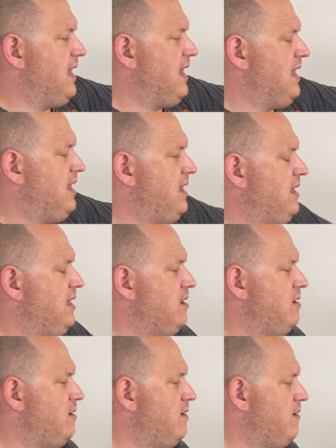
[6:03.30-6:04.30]
I
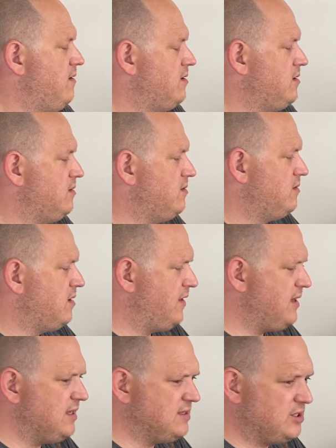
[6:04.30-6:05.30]
think
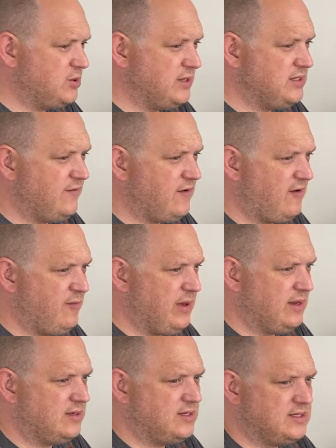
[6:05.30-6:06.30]
it's a 25
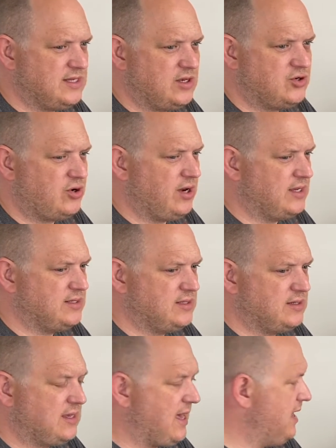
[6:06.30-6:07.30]
pin to Centronics
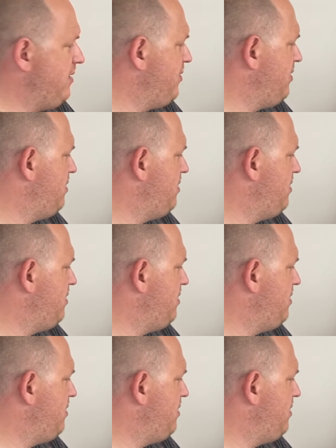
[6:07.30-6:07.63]
cable,